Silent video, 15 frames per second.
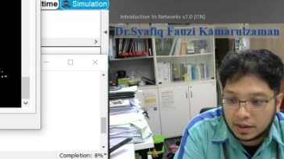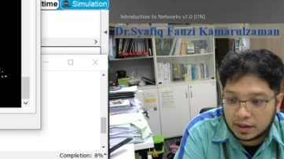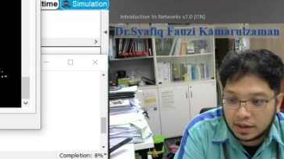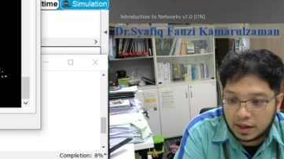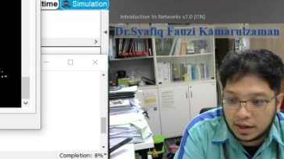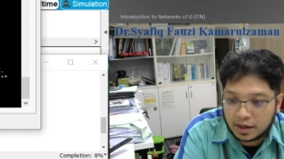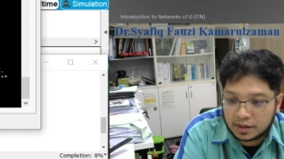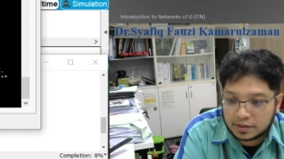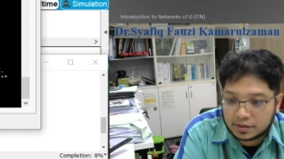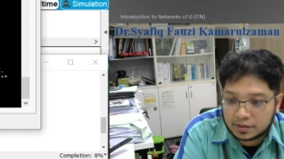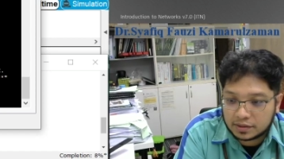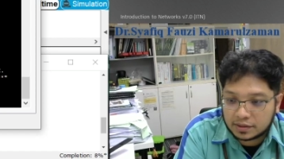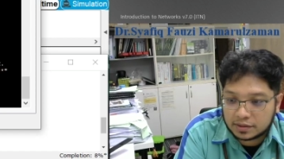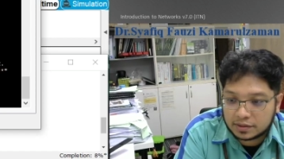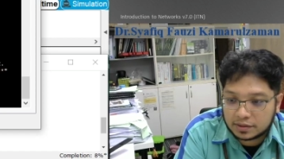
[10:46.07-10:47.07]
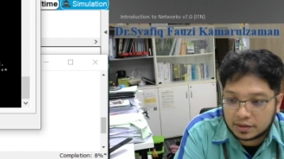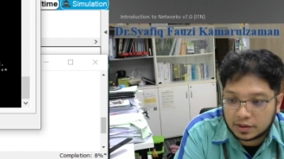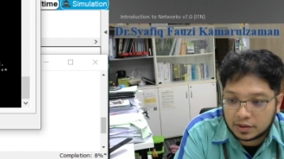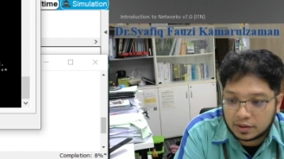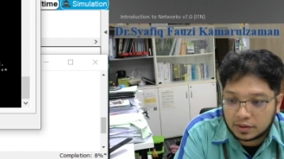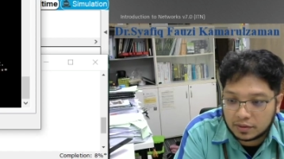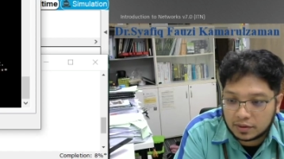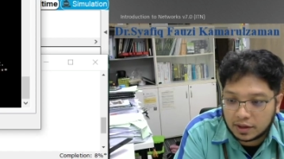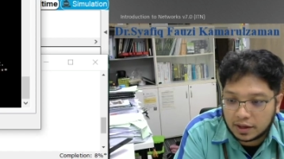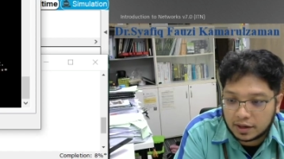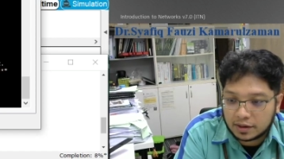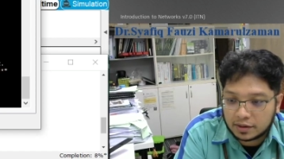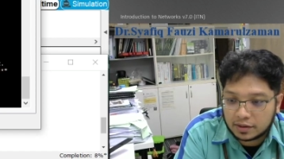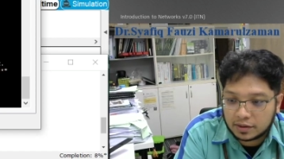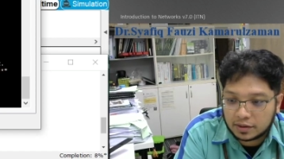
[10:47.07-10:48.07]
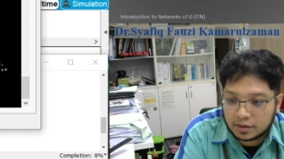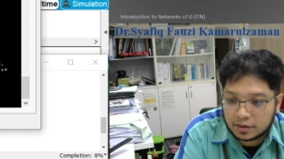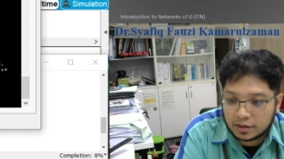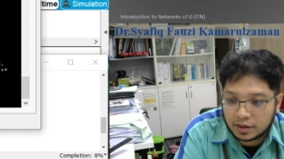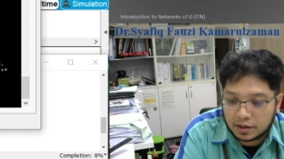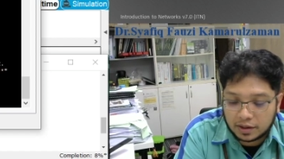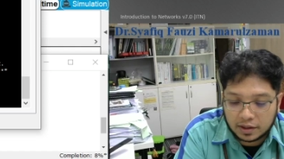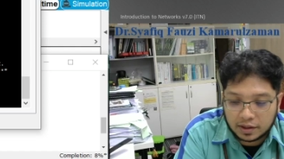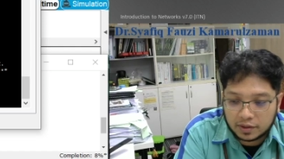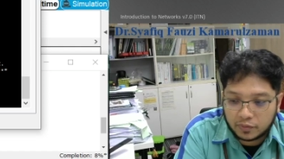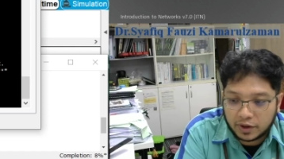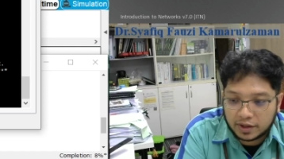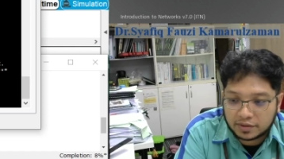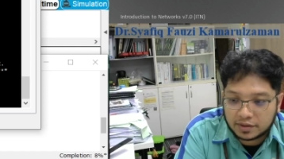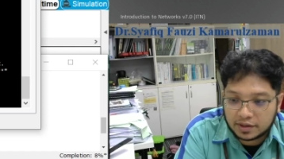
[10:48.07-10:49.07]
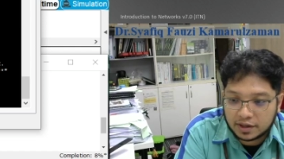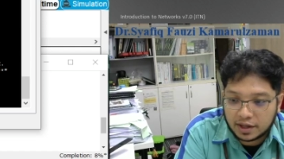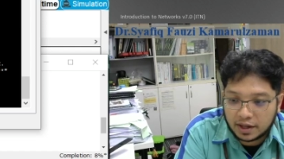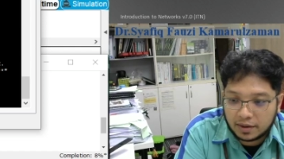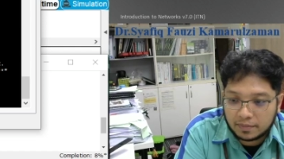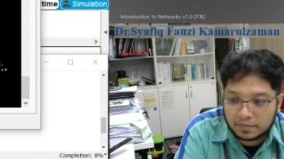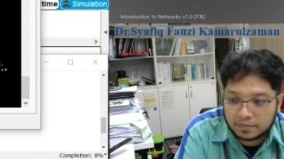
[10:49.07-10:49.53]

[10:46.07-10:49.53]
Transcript: Then let's take a look at exit again.